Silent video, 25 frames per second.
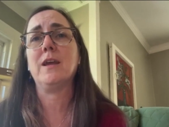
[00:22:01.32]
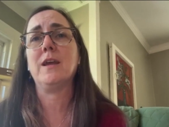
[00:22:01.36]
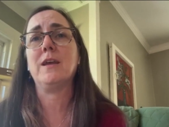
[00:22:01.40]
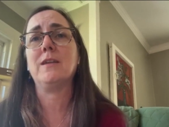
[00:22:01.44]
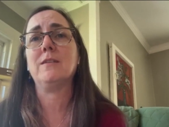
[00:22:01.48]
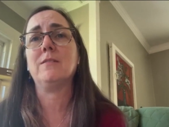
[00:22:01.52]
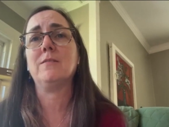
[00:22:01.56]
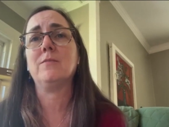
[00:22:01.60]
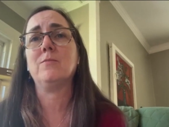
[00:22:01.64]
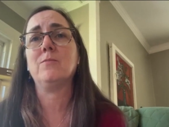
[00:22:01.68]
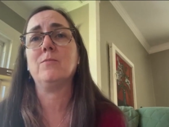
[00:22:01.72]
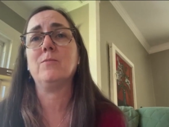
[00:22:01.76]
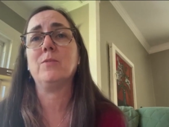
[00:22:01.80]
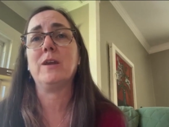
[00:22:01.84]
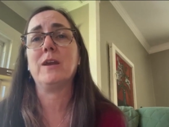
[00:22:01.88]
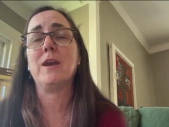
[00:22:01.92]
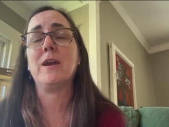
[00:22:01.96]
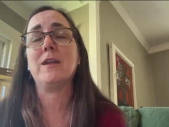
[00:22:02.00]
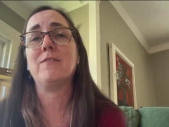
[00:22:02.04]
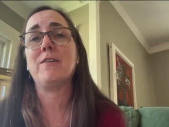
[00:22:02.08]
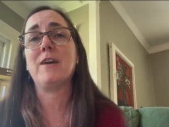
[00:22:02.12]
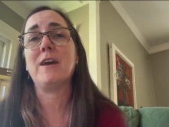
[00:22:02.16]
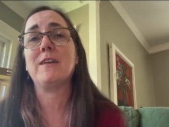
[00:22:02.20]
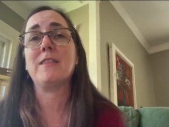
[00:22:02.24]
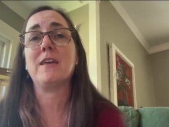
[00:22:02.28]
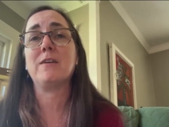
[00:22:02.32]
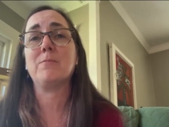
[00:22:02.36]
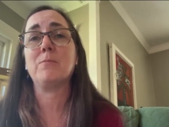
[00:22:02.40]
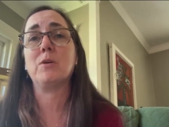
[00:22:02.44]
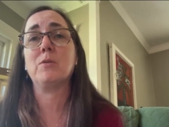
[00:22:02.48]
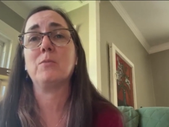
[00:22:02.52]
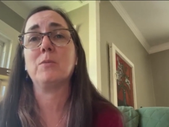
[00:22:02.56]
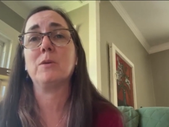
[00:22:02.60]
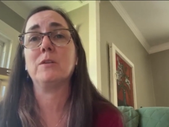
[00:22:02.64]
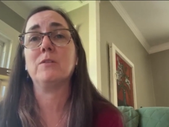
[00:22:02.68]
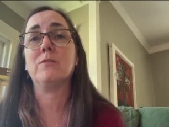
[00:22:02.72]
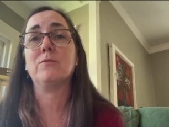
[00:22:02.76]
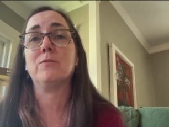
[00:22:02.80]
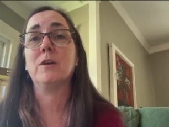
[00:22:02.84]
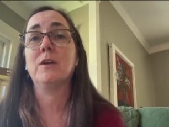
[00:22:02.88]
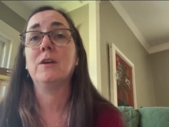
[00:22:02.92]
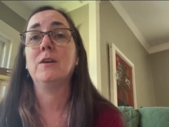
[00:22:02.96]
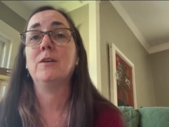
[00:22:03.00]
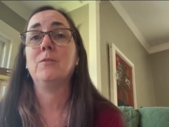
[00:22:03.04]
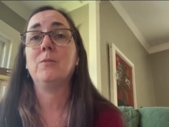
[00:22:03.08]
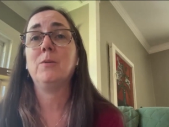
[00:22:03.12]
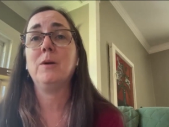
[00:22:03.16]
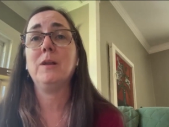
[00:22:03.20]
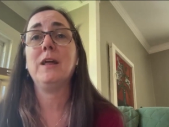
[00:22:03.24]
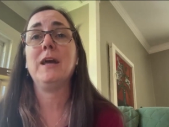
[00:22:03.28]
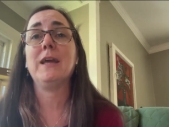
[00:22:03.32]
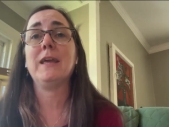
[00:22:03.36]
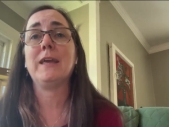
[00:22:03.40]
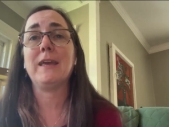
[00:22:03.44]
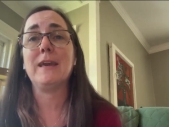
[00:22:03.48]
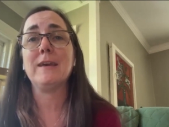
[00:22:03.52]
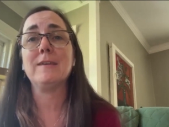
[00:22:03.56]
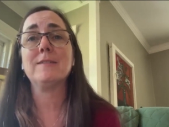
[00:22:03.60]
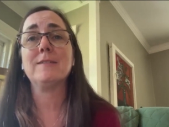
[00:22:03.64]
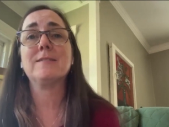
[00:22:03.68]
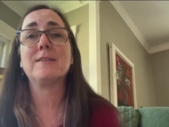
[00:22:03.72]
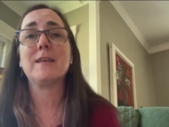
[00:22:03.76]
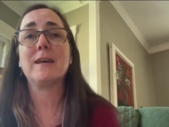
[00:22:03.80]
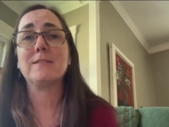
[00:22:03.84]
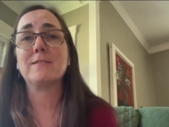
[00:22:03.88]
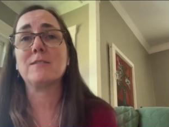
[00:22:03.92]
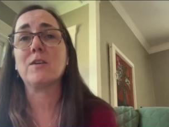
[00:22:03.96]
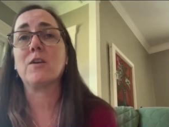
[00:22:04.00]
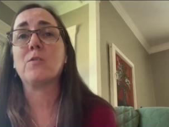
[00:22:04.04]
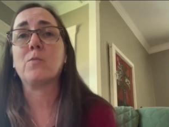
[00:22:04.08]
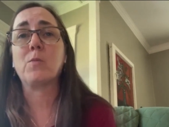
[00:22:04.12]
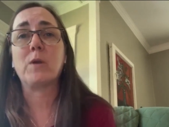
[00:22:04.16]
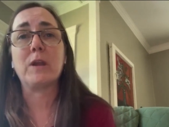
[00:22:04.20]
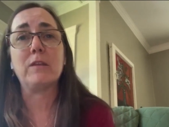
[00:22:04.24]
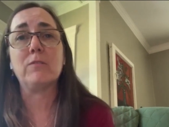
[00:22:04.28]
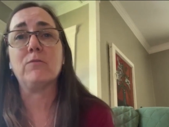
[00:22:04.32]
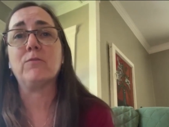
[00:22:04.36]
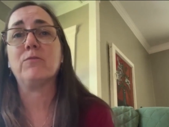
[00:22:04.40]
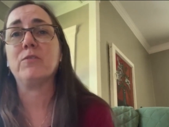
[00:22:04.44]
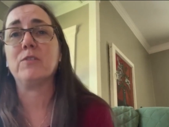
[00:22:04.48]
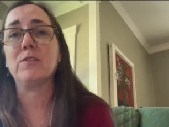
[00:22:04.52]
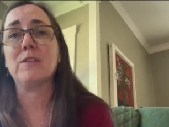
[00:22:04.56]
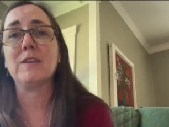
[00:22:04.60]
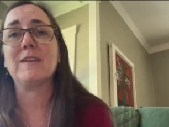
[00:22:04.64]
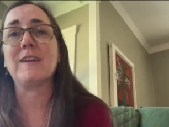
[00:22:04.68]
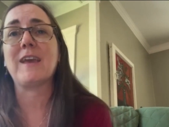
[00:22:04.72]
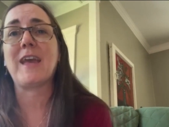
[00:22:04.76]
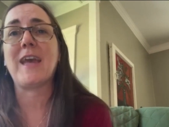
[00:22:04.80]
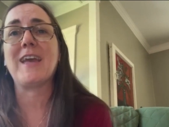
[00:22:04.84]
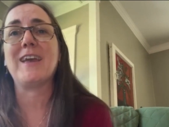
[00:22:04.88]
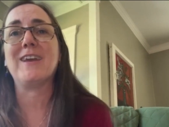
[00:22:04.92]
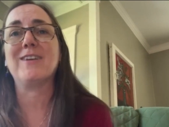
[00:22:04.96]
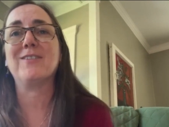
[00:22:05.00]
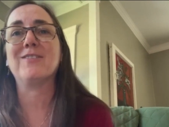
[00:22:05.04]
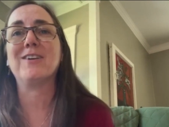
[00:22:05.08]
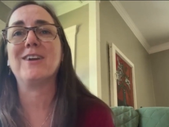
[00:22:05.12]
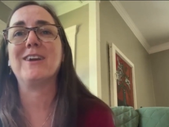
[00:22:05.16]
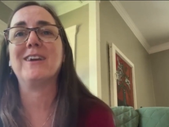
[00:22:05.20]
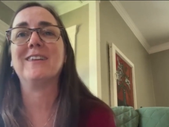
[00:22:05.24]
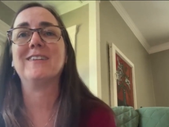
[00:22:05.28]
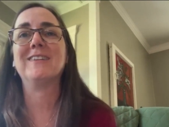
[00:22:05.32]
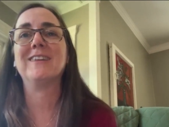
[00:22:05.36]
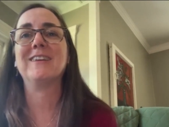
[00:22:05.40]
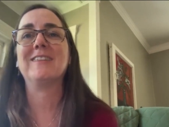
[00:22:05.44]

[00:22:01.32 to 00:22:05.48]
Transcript: And we kind of had that moment of, well, I guess that's our win for the day, right?